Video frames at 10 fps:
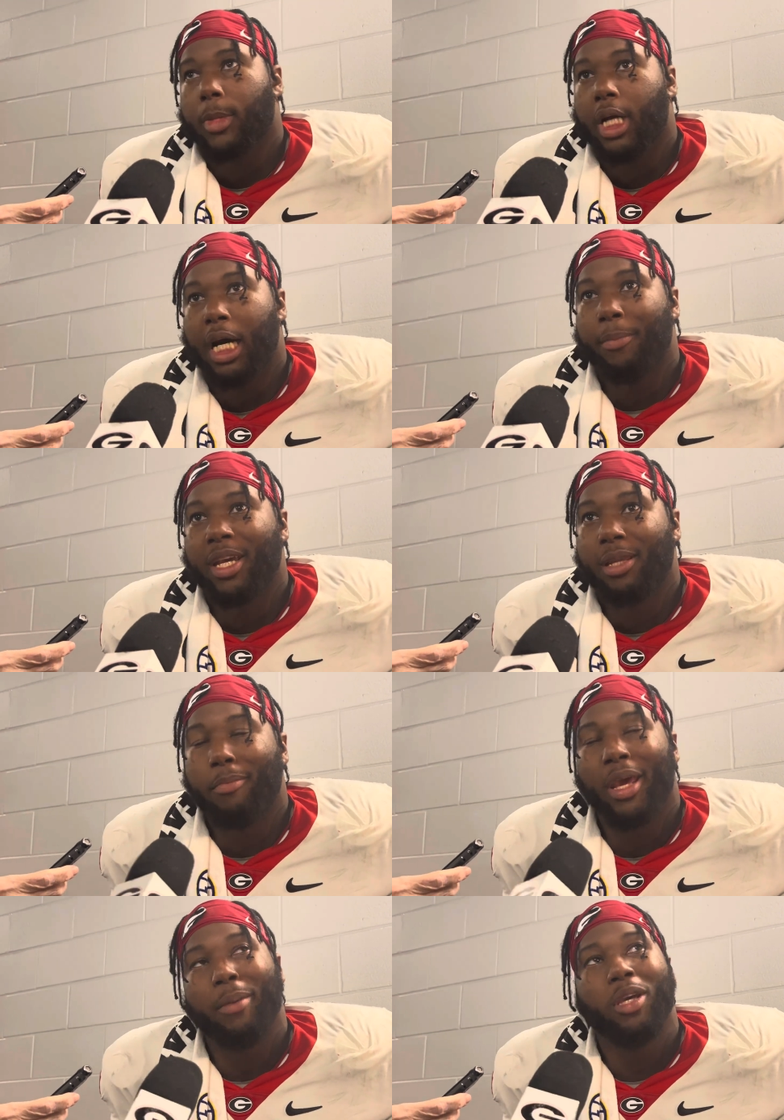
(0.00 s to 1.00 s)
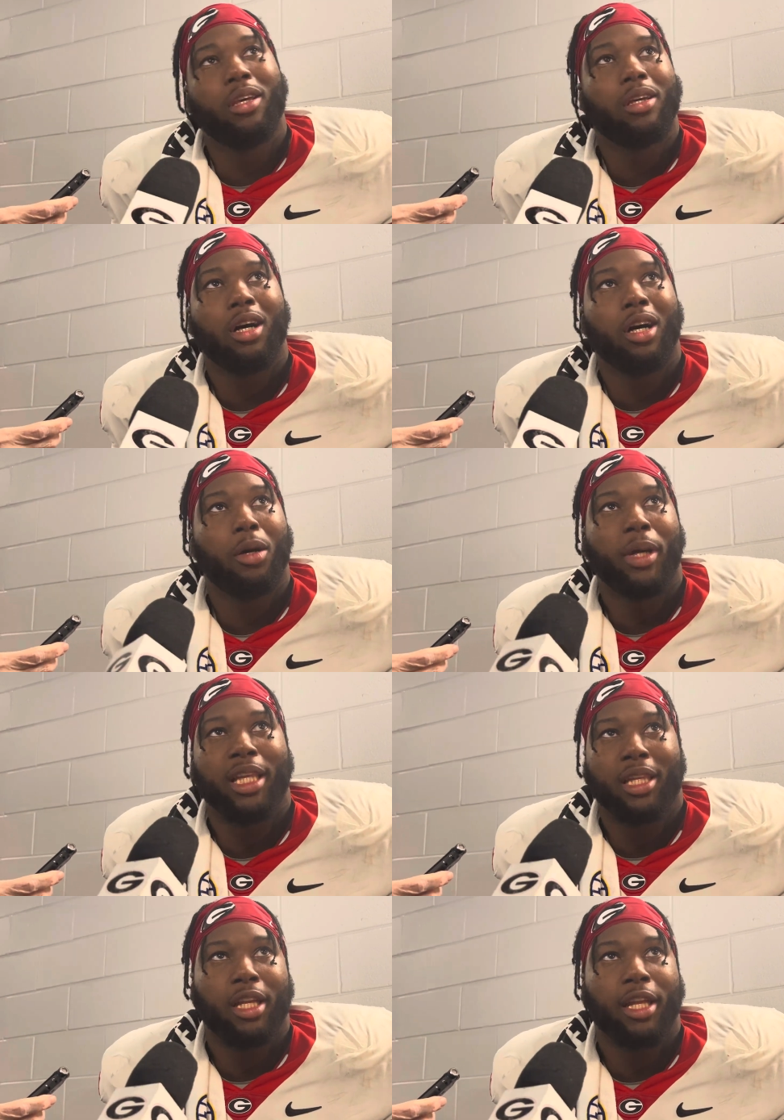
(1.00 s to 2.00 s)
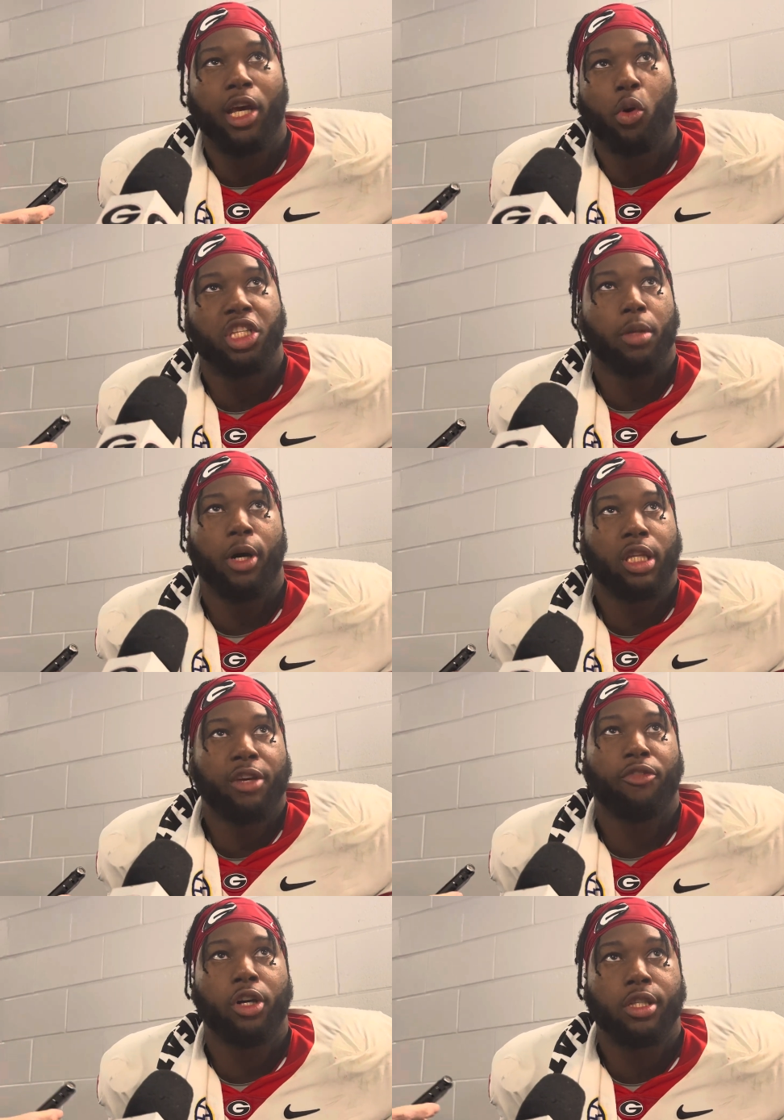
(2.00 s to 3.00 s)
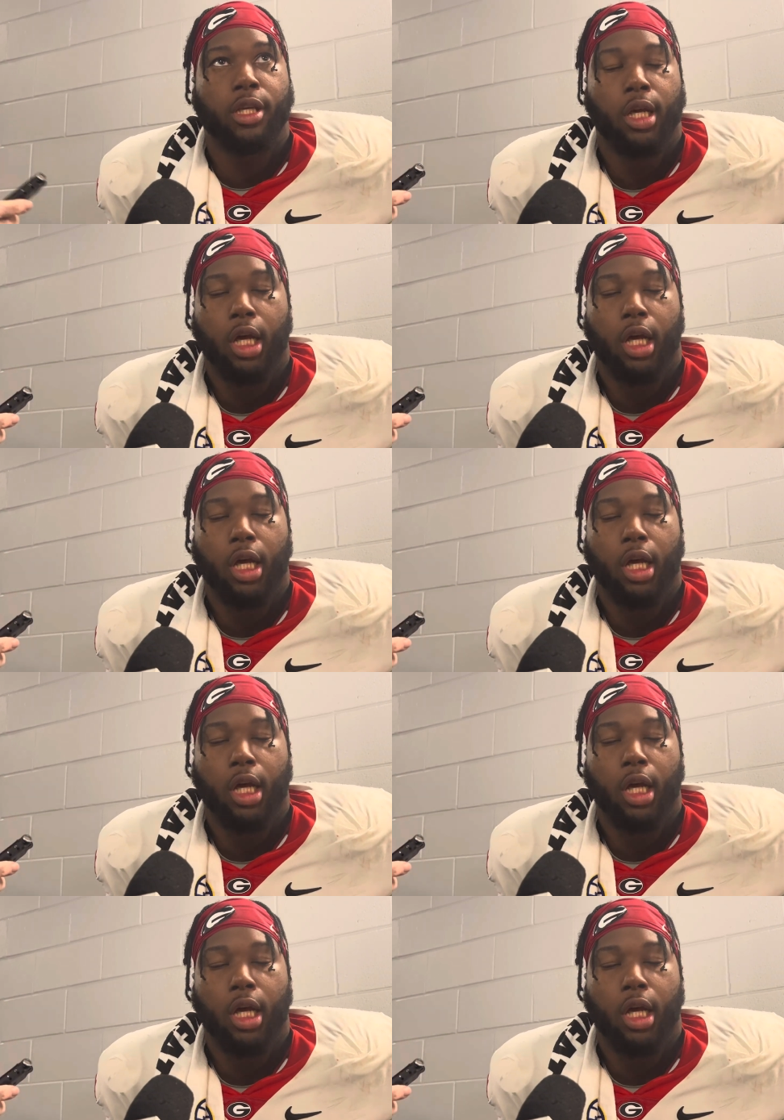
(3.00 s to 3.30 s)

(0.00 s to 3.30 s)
I mean, maybe. But at the end of the day, it wasn't about that for us.